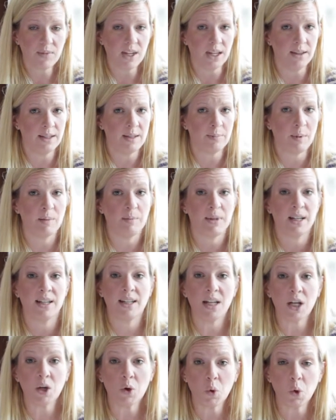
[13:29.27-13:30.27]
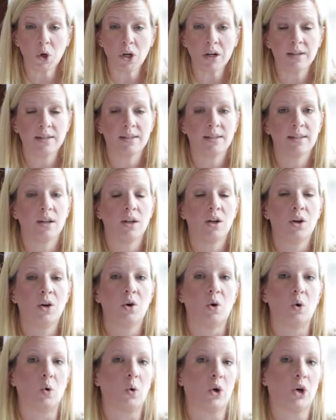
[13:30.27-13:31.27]
This might be an e-course
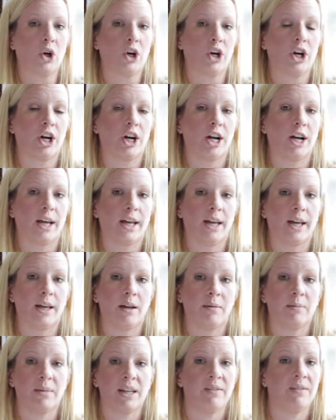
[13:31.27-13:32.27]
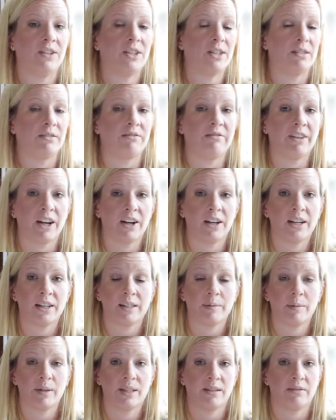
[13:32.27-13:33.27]
or even just a very
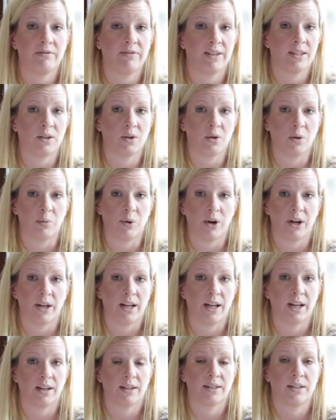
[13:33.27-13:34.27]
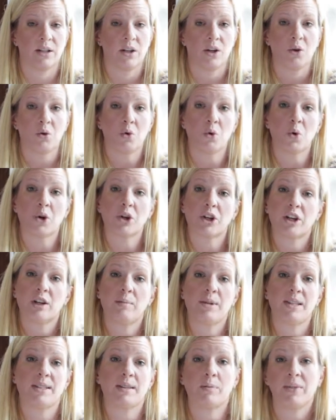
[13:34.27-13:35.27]
expensive physical product, or it
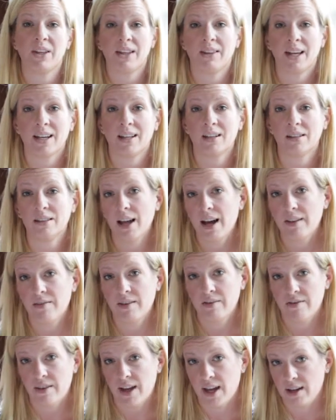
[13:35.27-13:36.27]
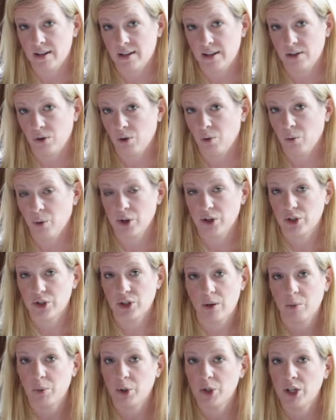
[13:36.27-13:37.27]
could be something like a live event or
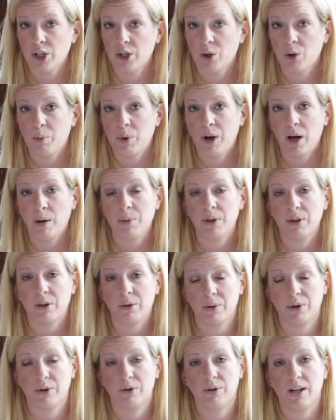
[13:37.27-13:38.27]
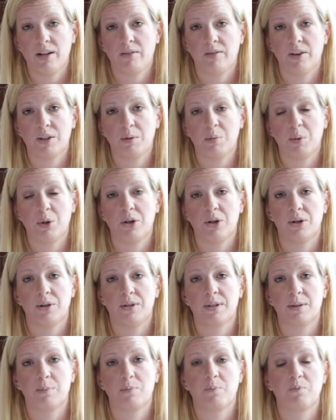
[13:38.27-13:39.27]
workshop, which I know are popular with creative
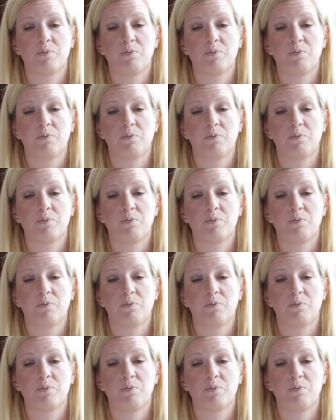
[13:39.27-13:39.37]
entrepreneurs.